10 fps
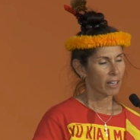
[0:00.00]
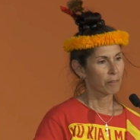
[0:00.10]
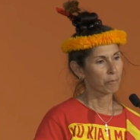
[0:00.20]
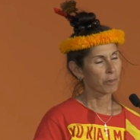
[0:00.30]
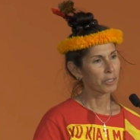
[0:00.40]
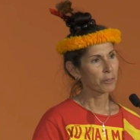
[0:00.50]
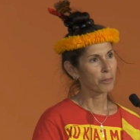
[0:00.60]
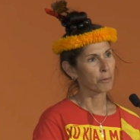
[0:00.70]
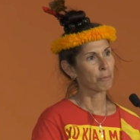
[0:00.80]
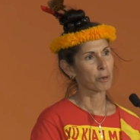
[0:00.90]
And one
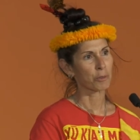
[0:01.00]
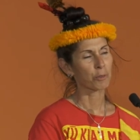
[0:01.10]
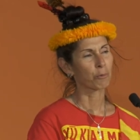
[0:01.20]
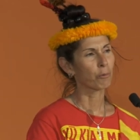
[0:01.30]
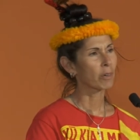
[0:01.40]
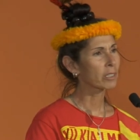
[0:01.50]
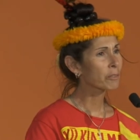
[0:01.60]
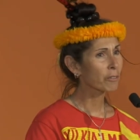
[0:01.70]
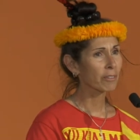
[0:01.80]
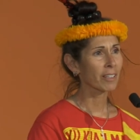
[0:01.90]
of the most
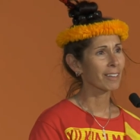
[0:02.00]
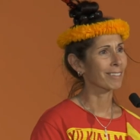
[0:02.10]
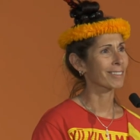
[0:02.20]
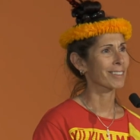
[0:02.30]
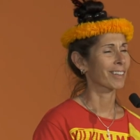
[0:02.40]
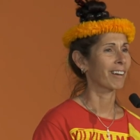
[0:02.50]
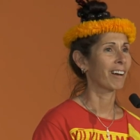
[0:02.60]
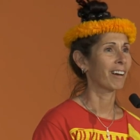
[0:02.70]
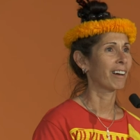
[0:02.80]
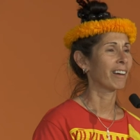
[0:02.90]
wonderful things that
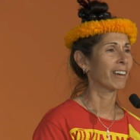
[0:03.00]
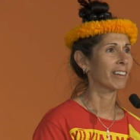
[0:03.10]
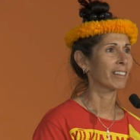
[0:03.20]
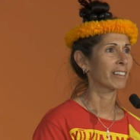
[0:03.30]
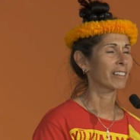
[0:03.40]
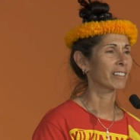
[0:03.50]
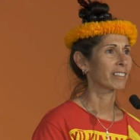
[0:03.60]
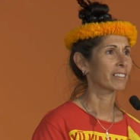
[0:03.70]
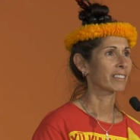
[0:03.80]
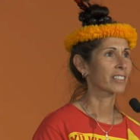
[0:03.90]
I
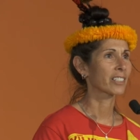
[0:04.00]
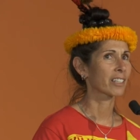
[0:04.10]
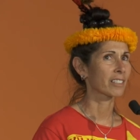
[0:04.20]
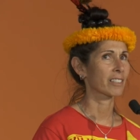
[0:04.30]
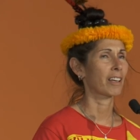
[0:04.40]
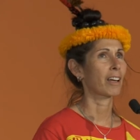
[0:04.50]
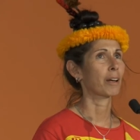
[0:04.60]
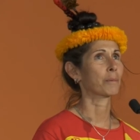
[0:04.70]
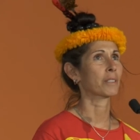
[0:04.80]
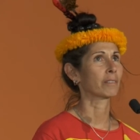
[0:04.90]
just
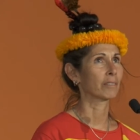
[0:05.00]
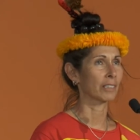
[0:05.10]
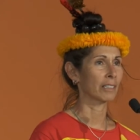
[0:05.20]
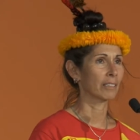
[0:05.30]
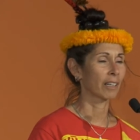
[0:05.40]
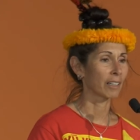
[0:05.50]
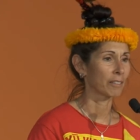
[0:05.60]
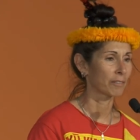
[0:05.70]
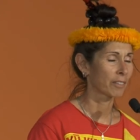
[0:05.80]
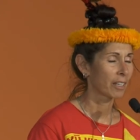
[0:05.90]
absolutely
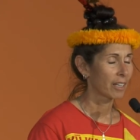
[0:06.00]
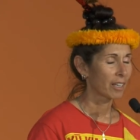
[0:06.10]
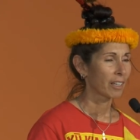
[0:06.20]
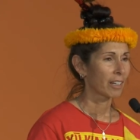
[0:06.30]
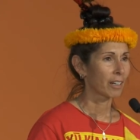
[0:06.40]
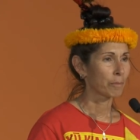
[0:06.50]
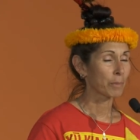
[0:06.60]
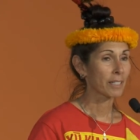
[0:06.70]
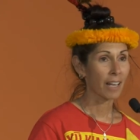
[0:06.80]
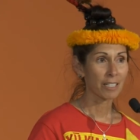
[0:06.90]
love,
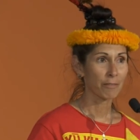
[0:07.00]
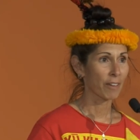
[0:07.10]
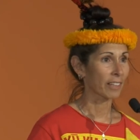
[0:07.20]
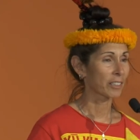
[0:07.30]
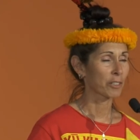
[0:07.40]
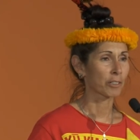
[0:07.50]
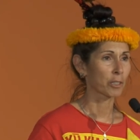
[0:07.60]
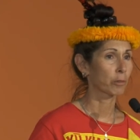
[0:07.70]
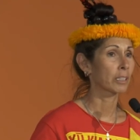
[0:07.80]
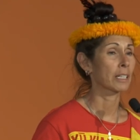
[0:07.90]
besides the fact that you're
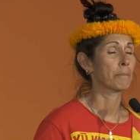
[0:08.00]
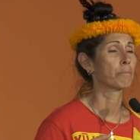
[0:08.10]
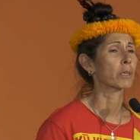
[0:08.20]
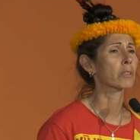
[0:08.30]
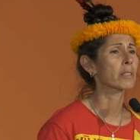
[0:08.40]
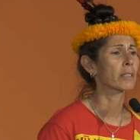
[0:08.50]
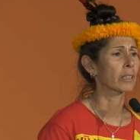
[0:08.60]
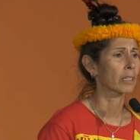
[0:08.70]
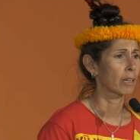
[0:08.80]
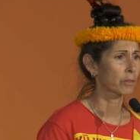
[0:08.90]
totally immersed in
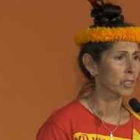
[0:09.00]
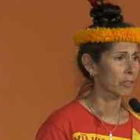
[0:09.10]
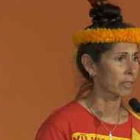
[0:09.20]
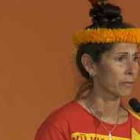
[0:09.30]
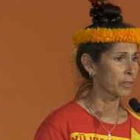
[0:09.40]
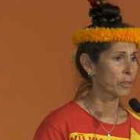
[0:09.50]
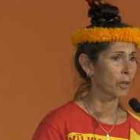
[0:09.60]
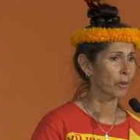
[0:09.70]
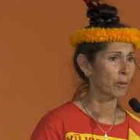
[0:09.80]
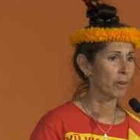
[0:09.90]
the culture if you
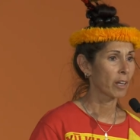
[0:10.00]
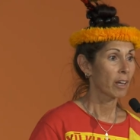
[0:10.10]
go,